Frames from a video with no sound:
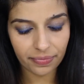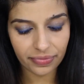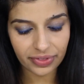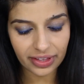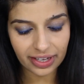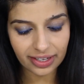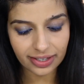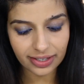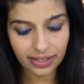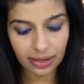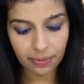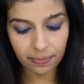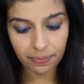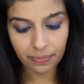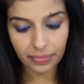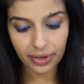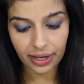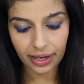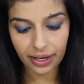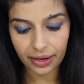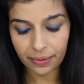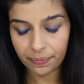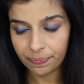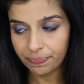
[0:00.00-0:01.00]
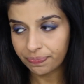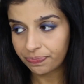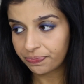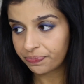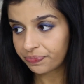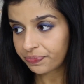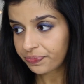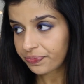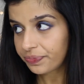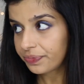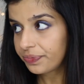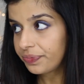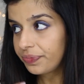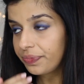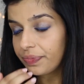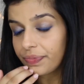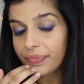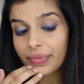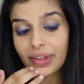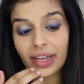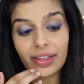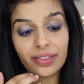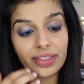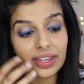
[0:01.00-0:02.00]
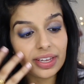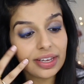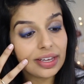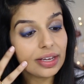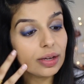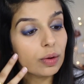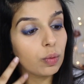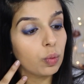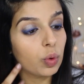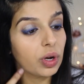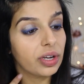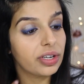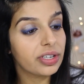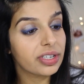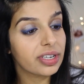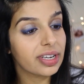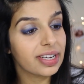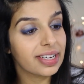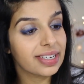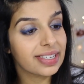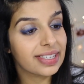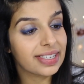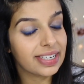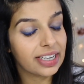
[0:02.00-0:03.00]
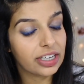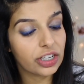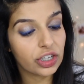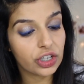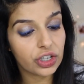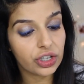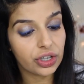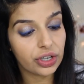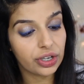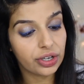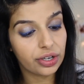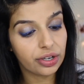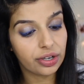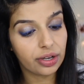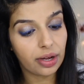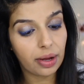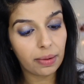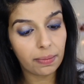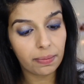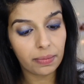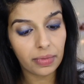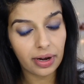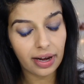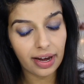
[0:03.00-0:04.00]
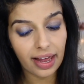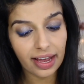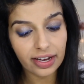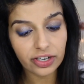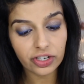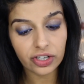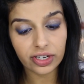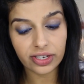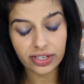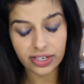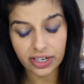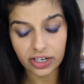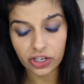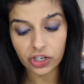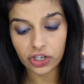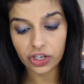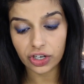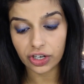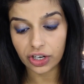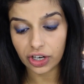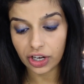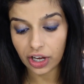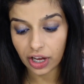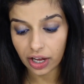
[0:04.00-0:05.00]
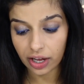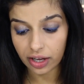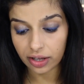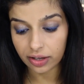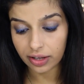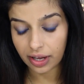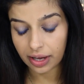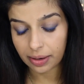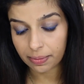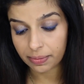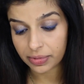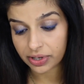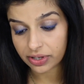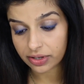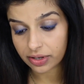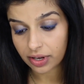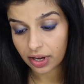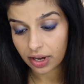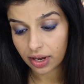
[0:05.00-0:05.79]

They sent me the Wonder Extension Lash Extension Curl and